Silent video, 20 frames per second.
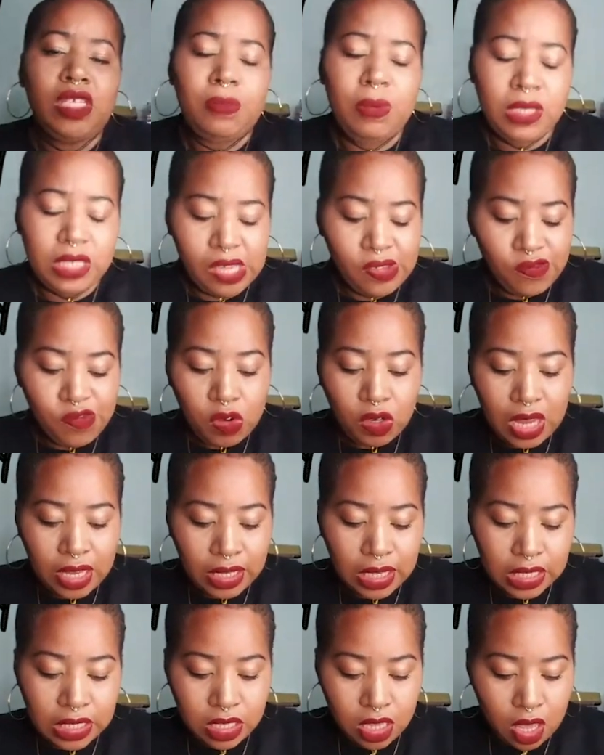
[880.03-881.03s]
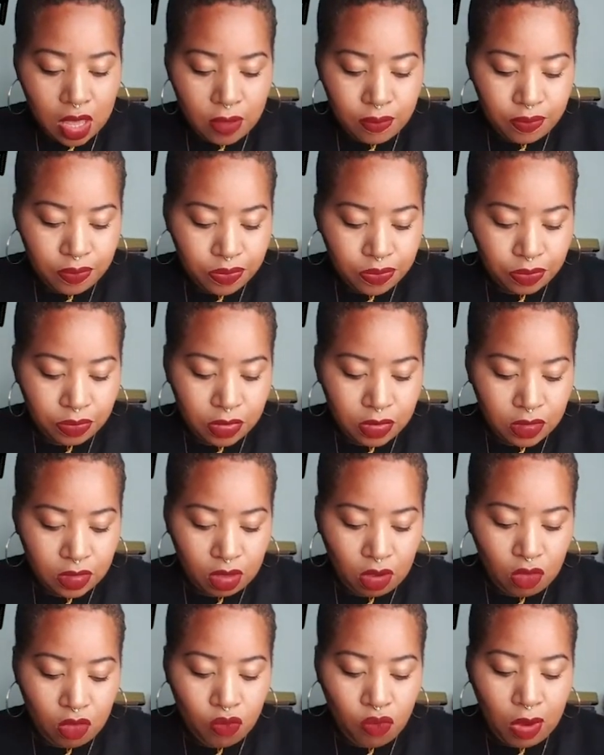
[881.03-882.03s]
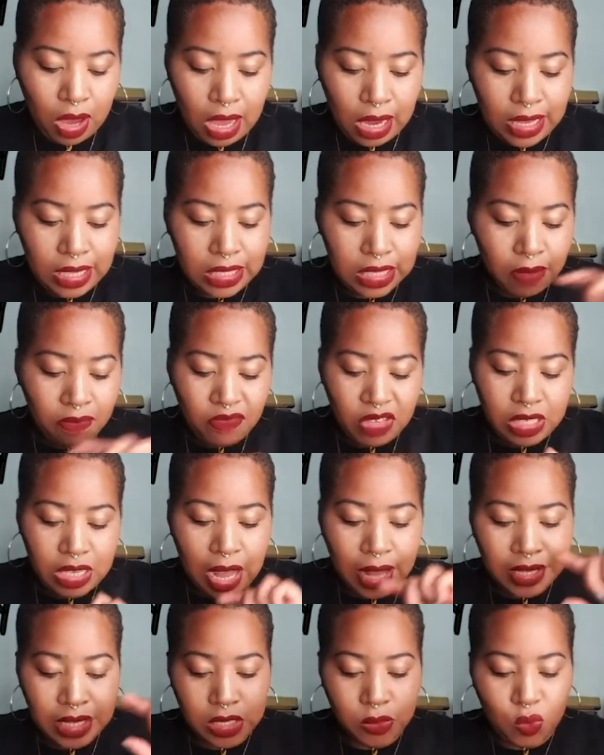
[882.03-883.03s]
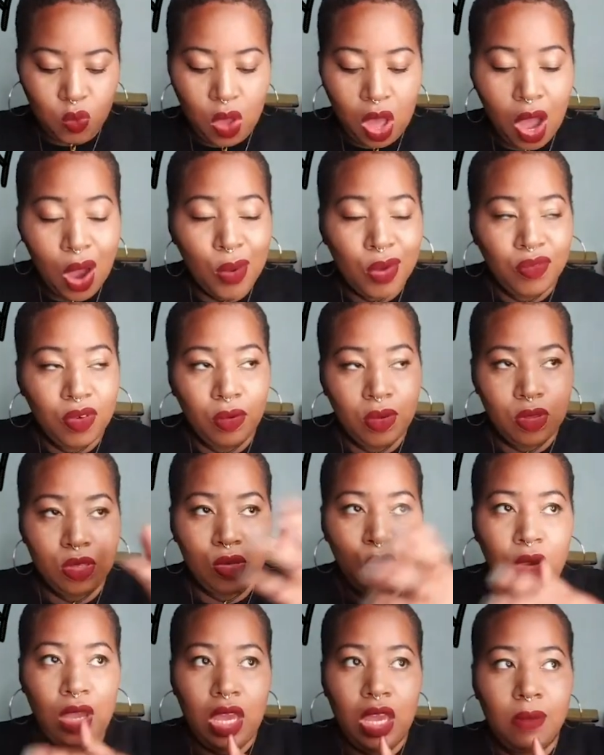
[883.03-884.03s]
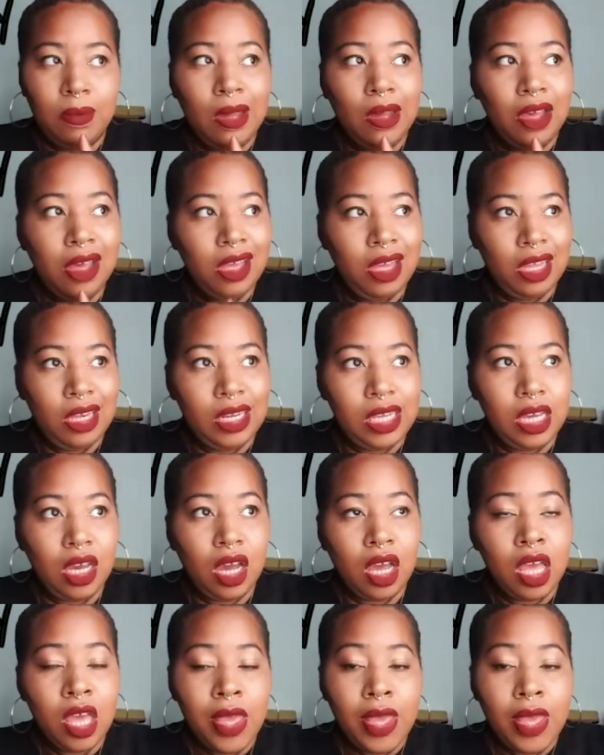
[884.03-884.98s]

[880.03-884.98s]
because I feel like it's really synthesizes well with what we were talking about earlier,